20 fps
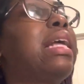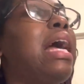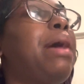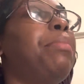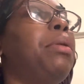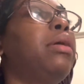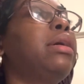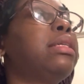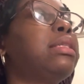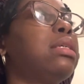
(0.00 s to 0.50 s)

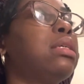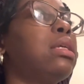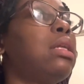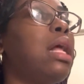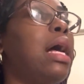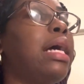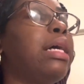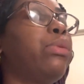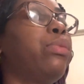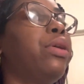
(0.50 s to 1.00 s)
came on here
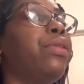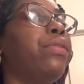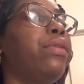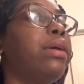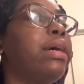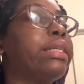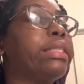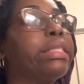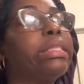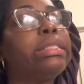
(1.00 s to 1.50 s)
tonight with you
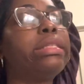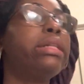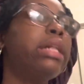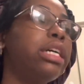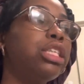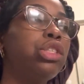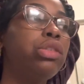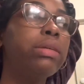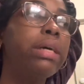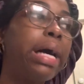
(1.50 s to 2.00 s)
to
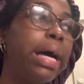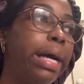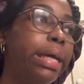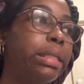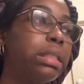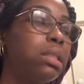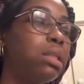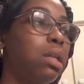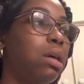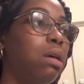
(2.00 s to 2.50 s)
let you
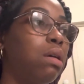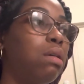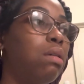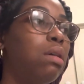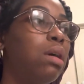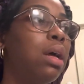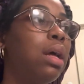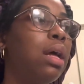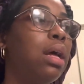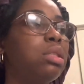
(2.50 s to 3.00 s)
guys know.
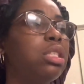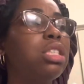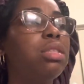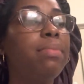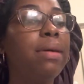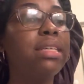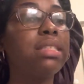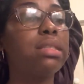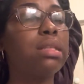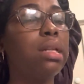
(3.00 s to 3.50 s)
Just
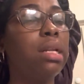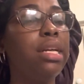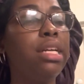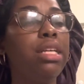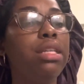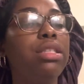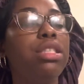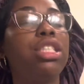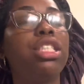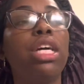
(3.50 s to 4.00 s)

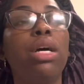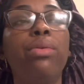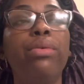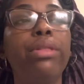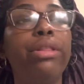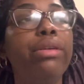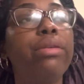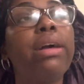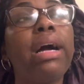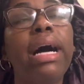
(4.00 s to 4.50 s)
basically share
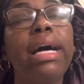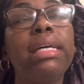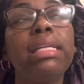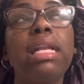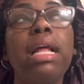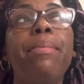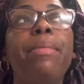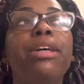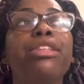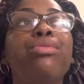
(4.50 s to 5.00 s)
with you guys
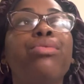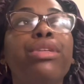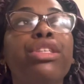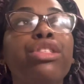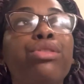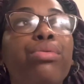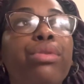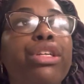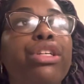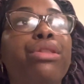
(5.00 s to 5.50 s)
like my
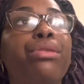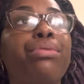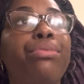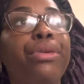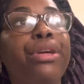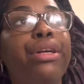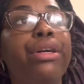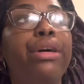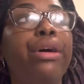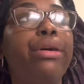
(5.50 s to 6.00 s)

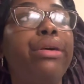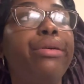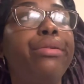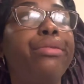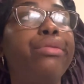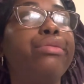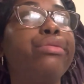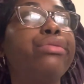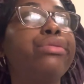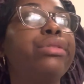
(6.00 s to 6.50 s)
2023
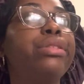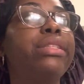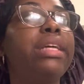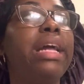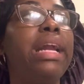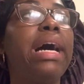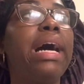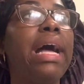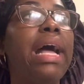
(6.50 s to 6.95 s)
goals that I